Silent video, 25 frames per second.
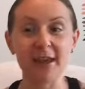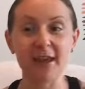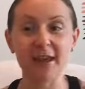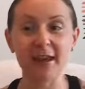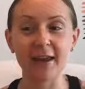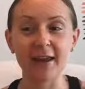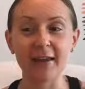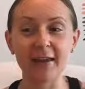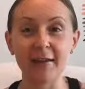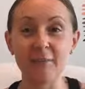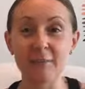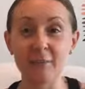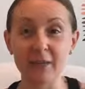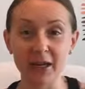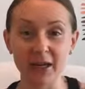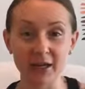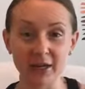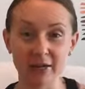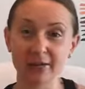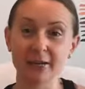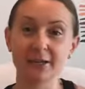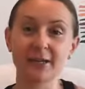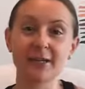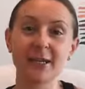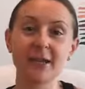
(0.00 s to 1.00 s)
and it might
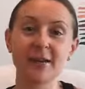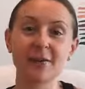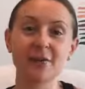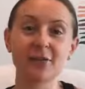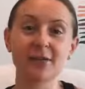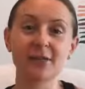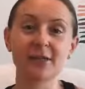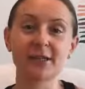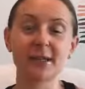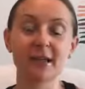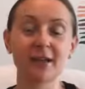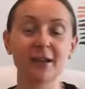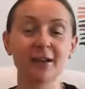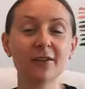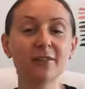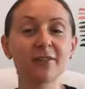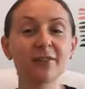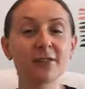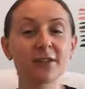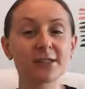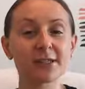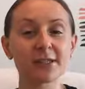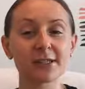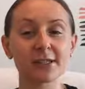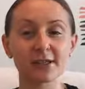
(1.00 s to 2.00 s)
irritate your skin,
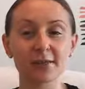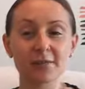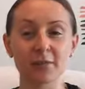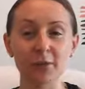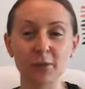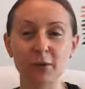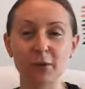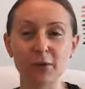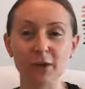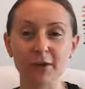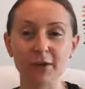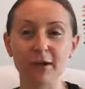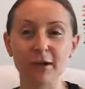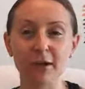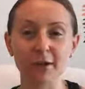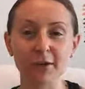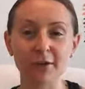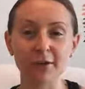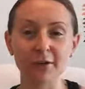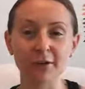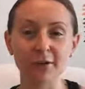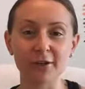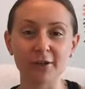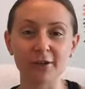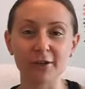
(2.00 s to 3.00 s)
versus if you put it
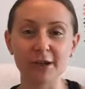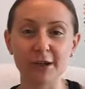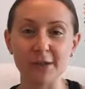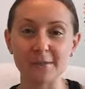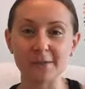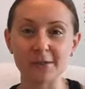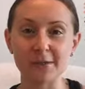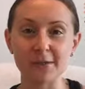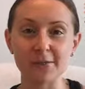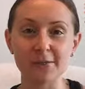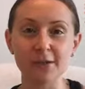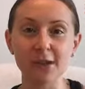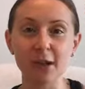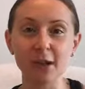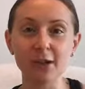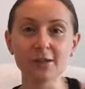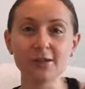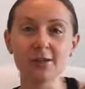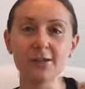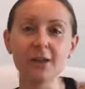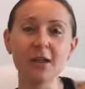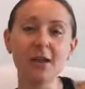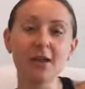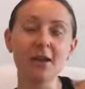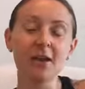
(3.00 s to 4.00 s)
on your Epsom
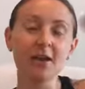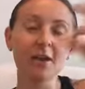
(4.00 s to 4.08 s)
salts,